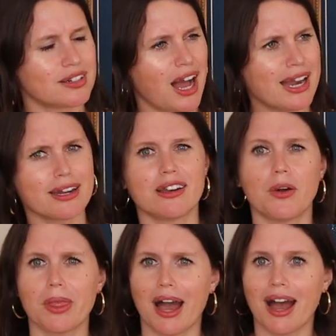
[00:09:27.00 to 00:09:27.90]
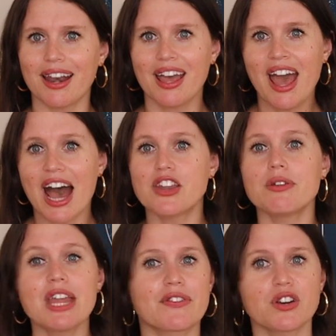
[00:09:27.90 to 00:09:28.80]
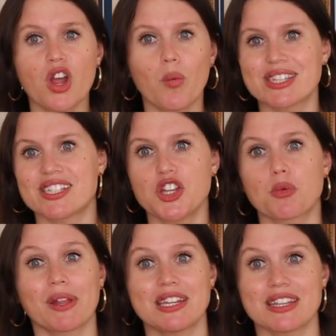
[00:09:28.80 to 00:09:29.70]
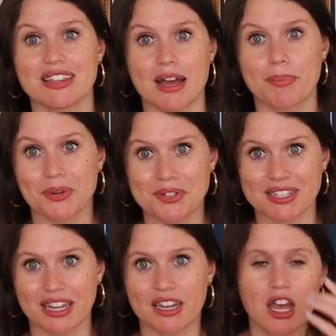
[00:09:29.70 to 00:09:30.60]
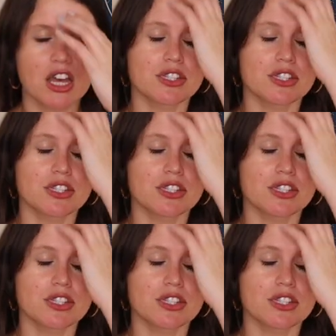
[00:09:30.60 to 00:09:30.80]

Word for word: I didn't know that. And you never know what seed you're planting in that person.